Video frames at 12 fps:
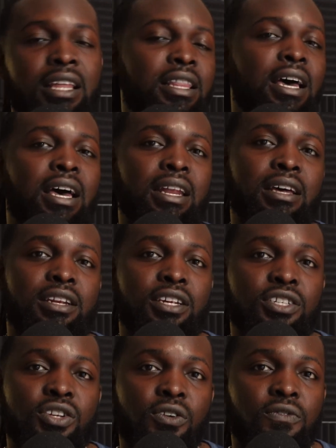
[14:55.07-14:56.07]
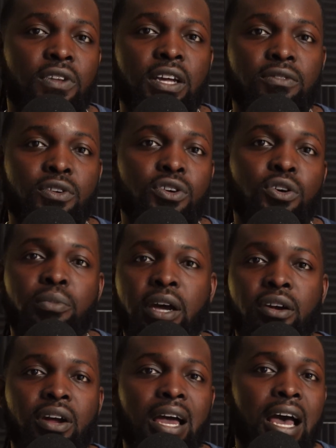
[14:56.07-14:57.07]
that additional flavor no
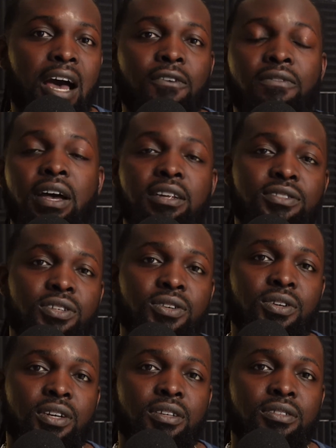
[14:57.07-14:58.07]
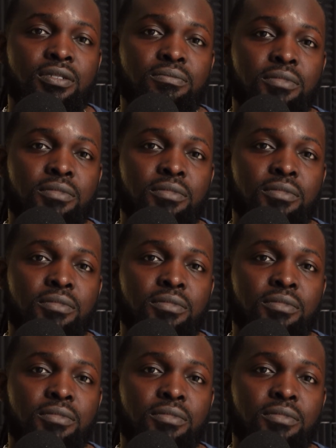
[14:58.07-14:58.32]
matter how fast the cook is.